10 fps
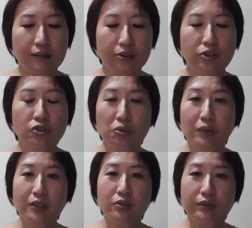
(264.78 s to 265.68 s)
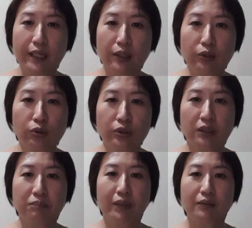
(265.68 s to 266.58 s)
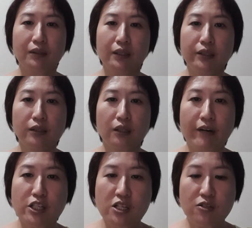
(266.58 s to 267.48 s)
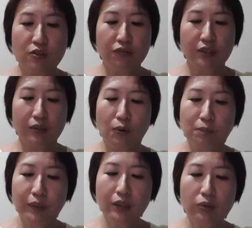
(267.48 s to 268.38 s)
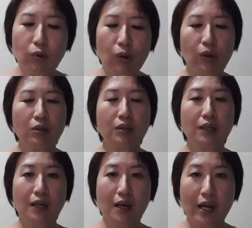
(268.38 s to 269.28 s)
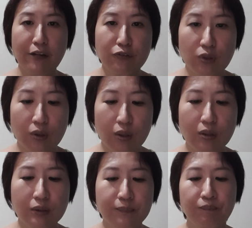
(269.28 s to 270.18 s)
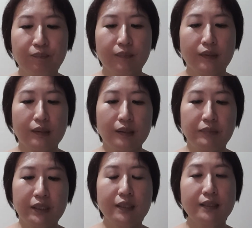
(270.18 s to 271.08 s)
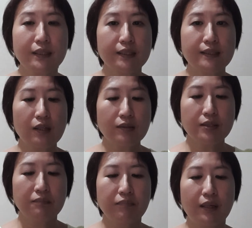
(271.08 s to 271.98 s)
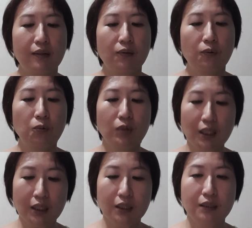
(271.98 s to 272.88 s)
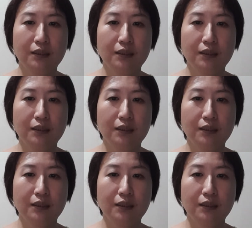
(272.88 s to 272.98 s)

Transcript: You also want to take note about the interactions with the open door, live door, because it talks about work,